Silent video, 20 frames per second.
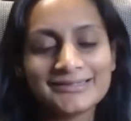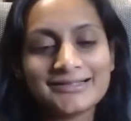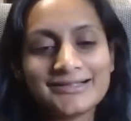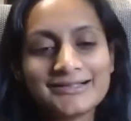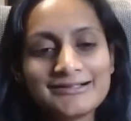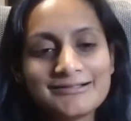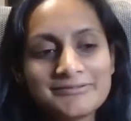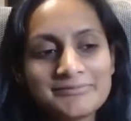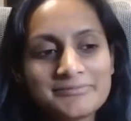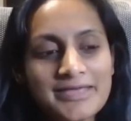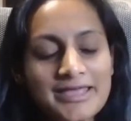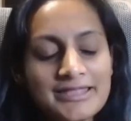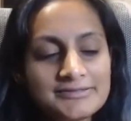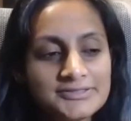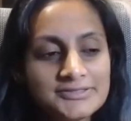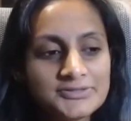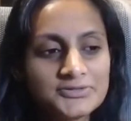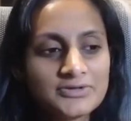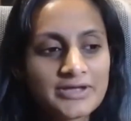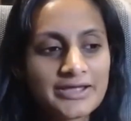And
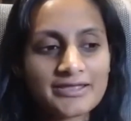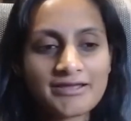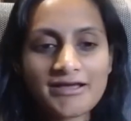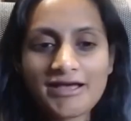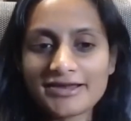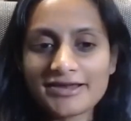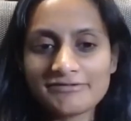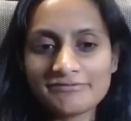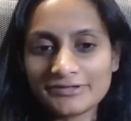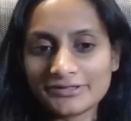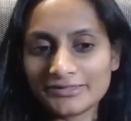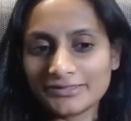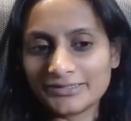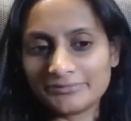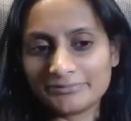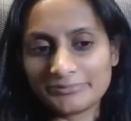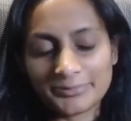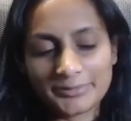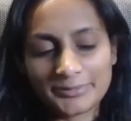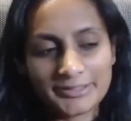so I
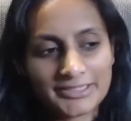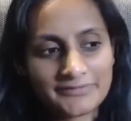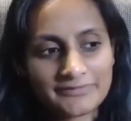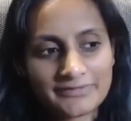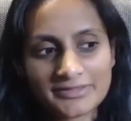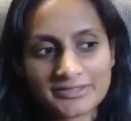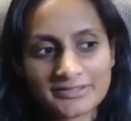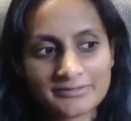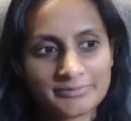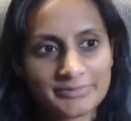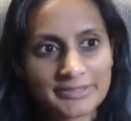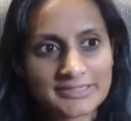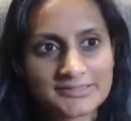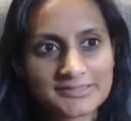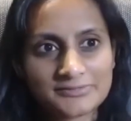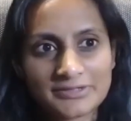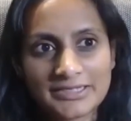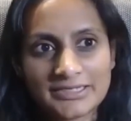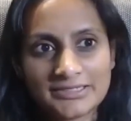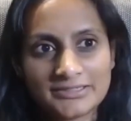really believe that the
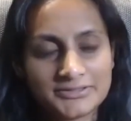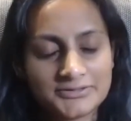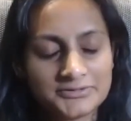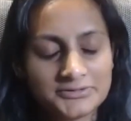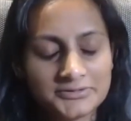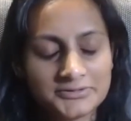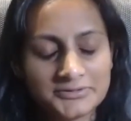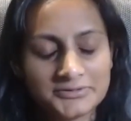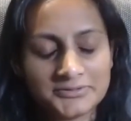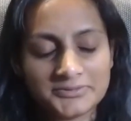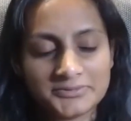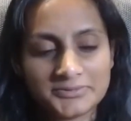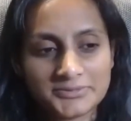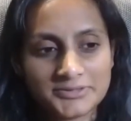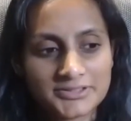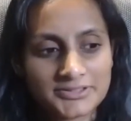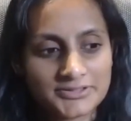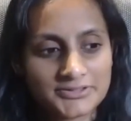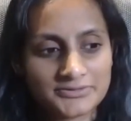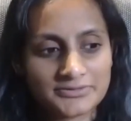best way to
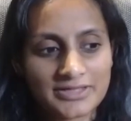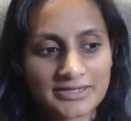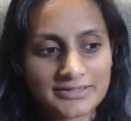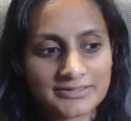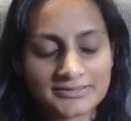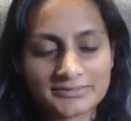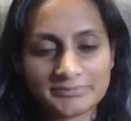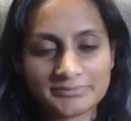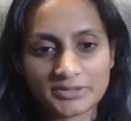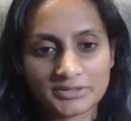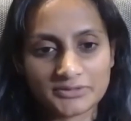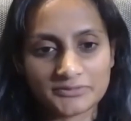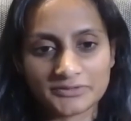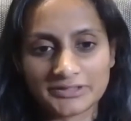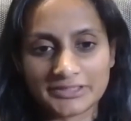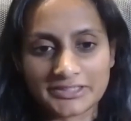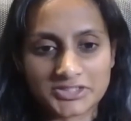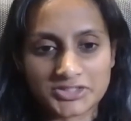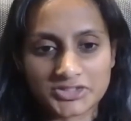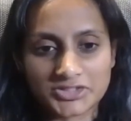do that is to build
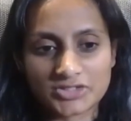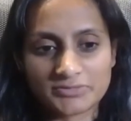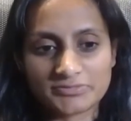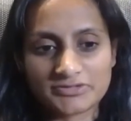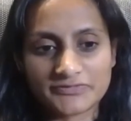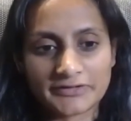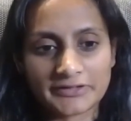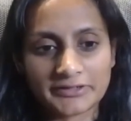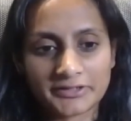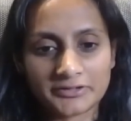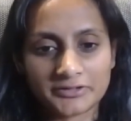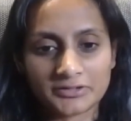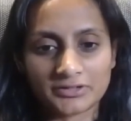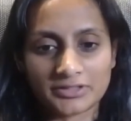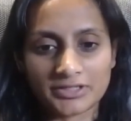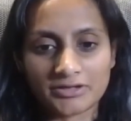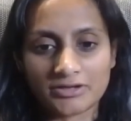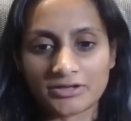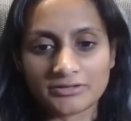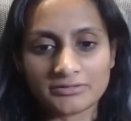relationships very
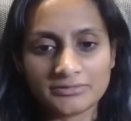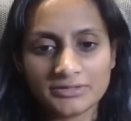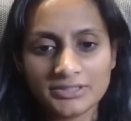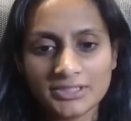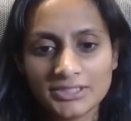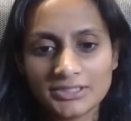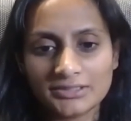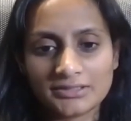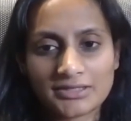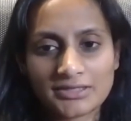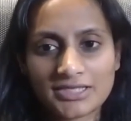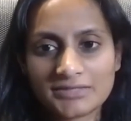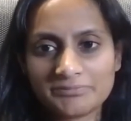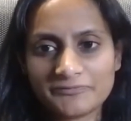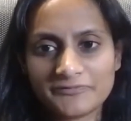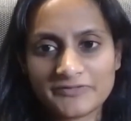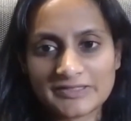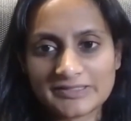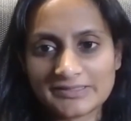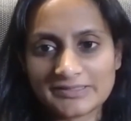early on,
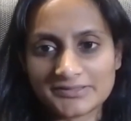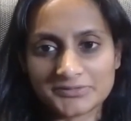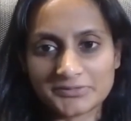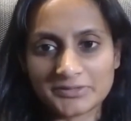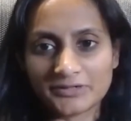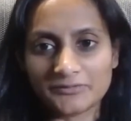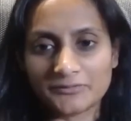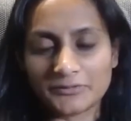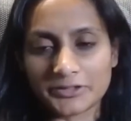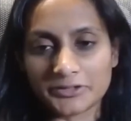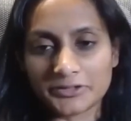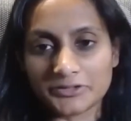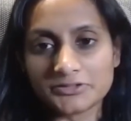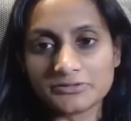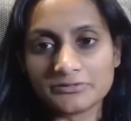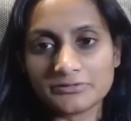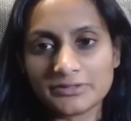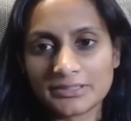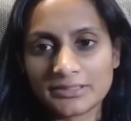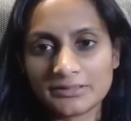keep VCs aware of what you're
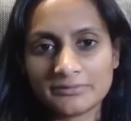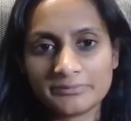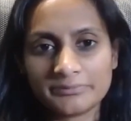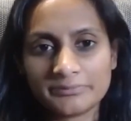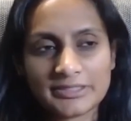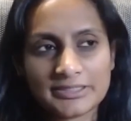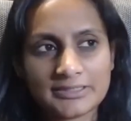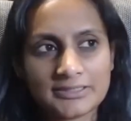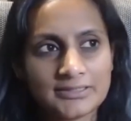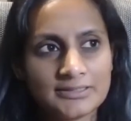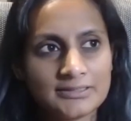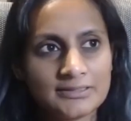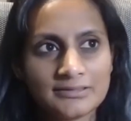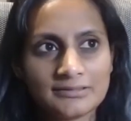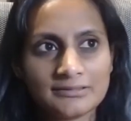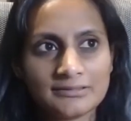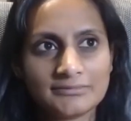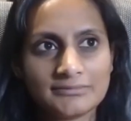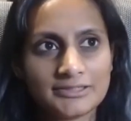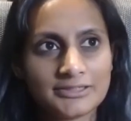doing,
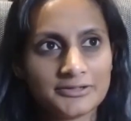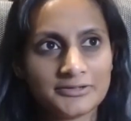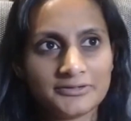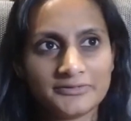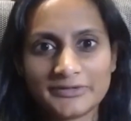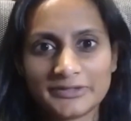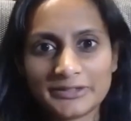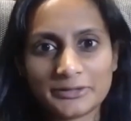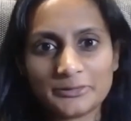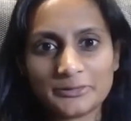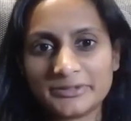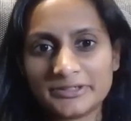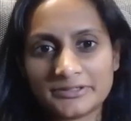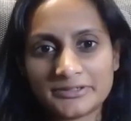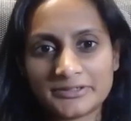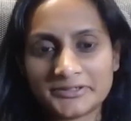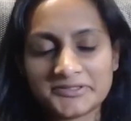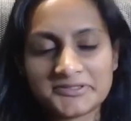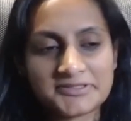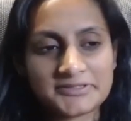be, you know, very open and
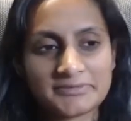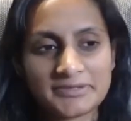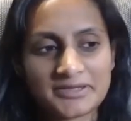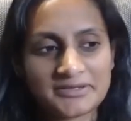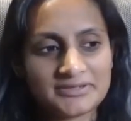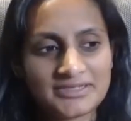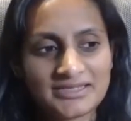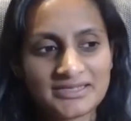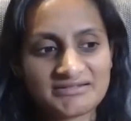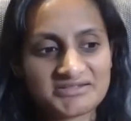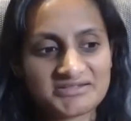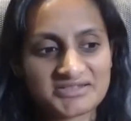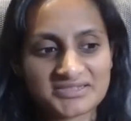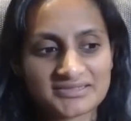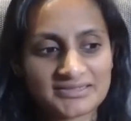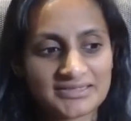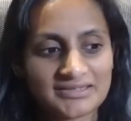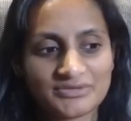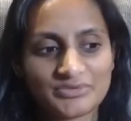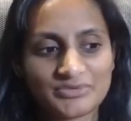honest about it, and just
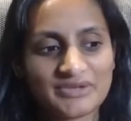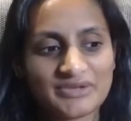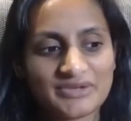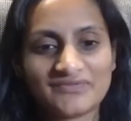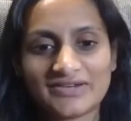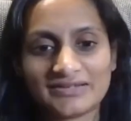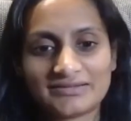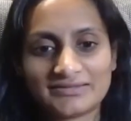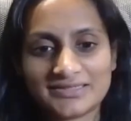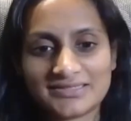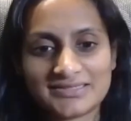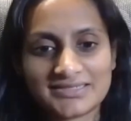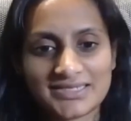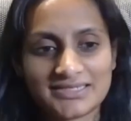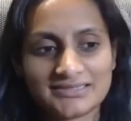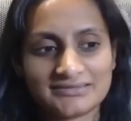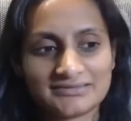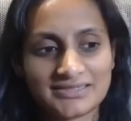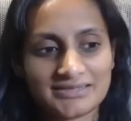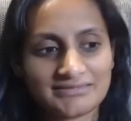like quite frankly
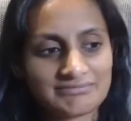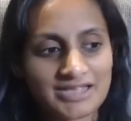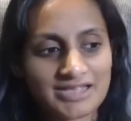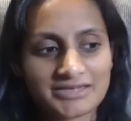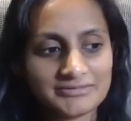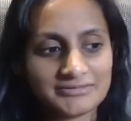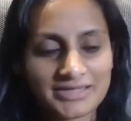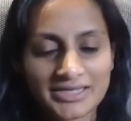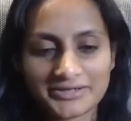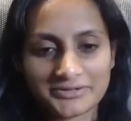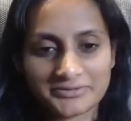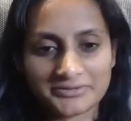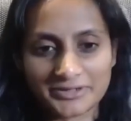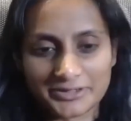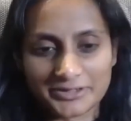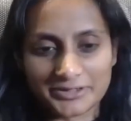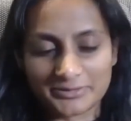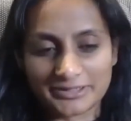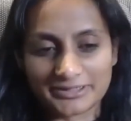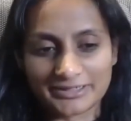state like, I don't
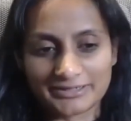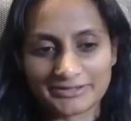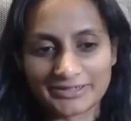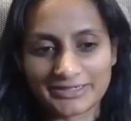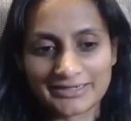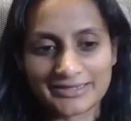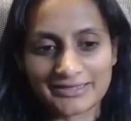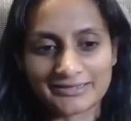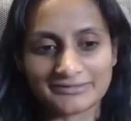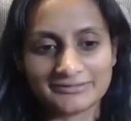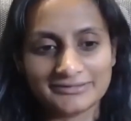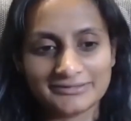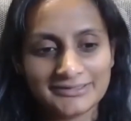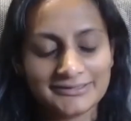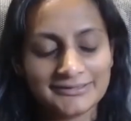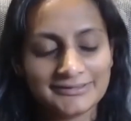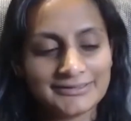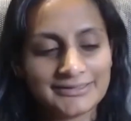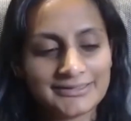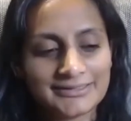want your money right now.
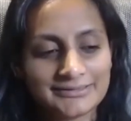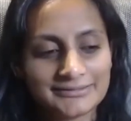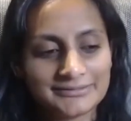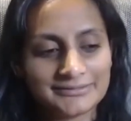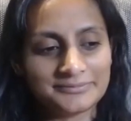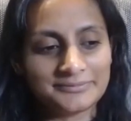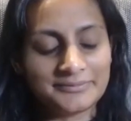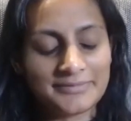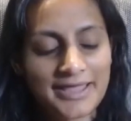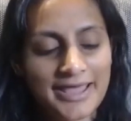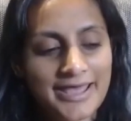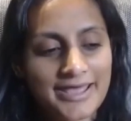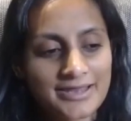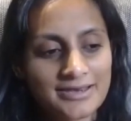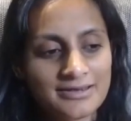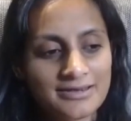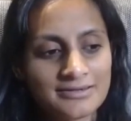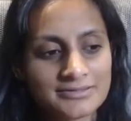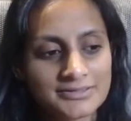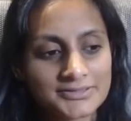
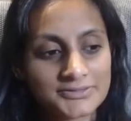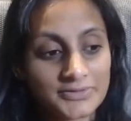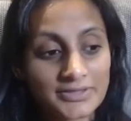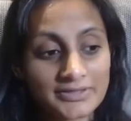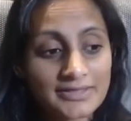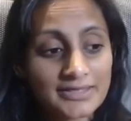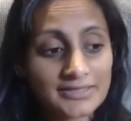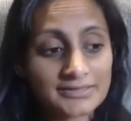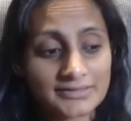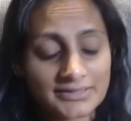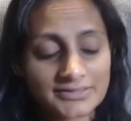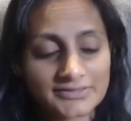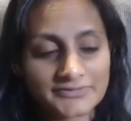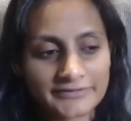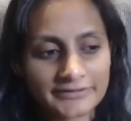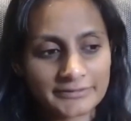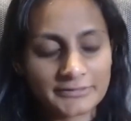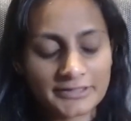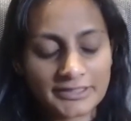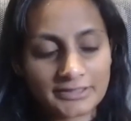And so that's
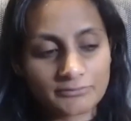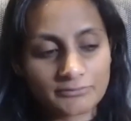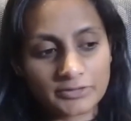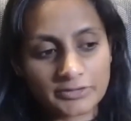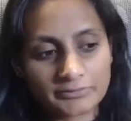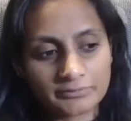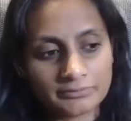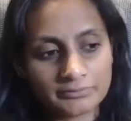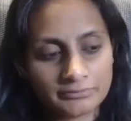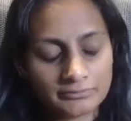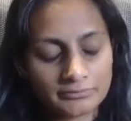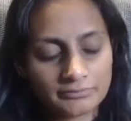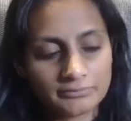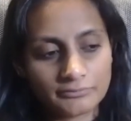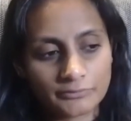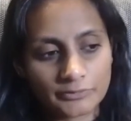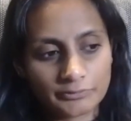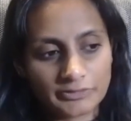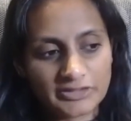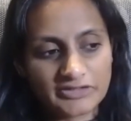where, like, when
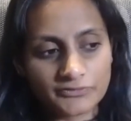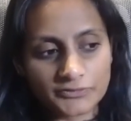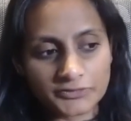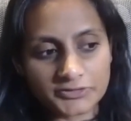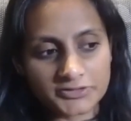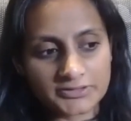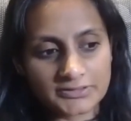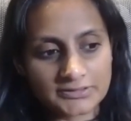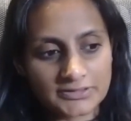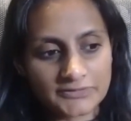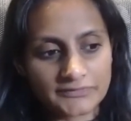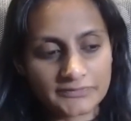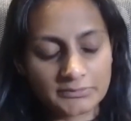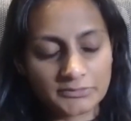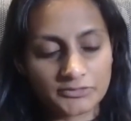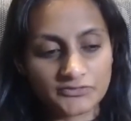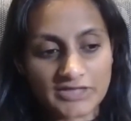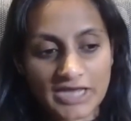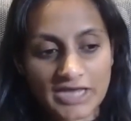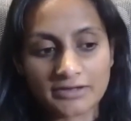we first even
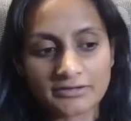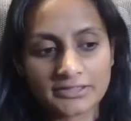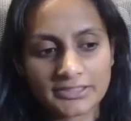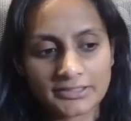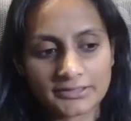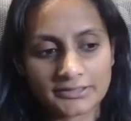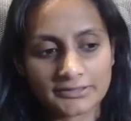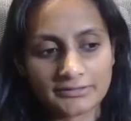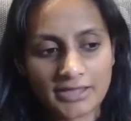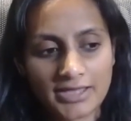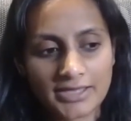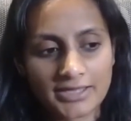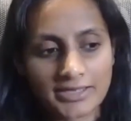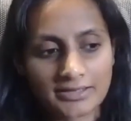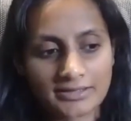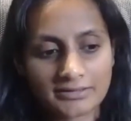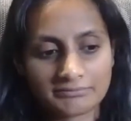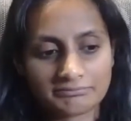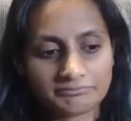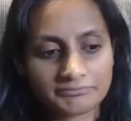moved out here, like
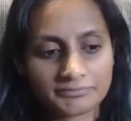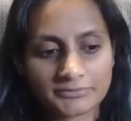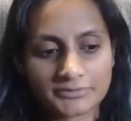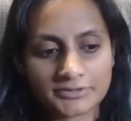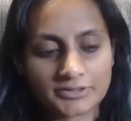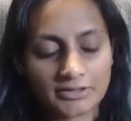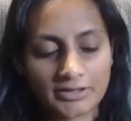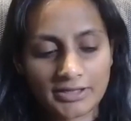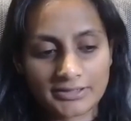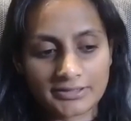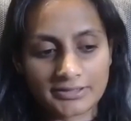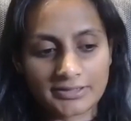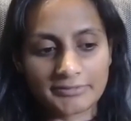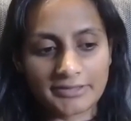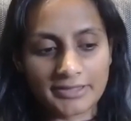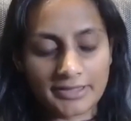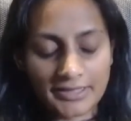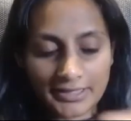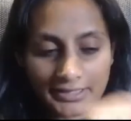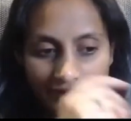I ended up
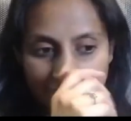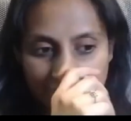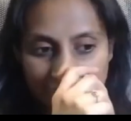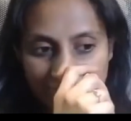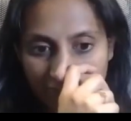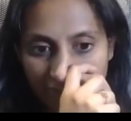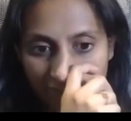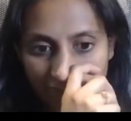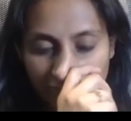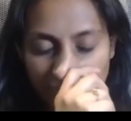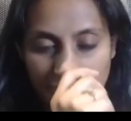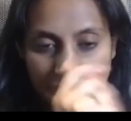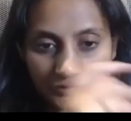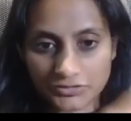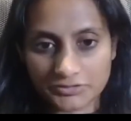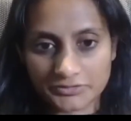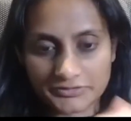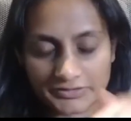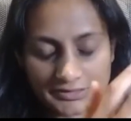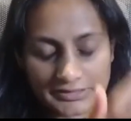getting a ton of
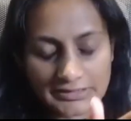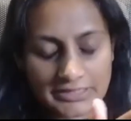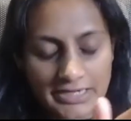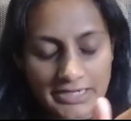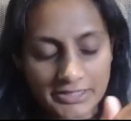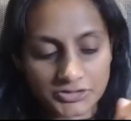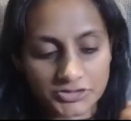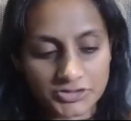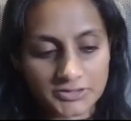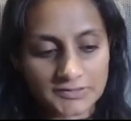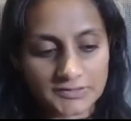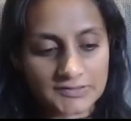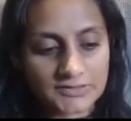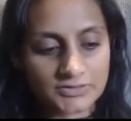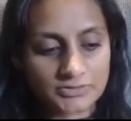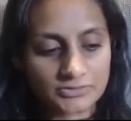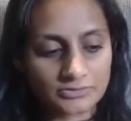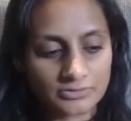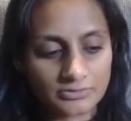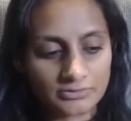intros and connections to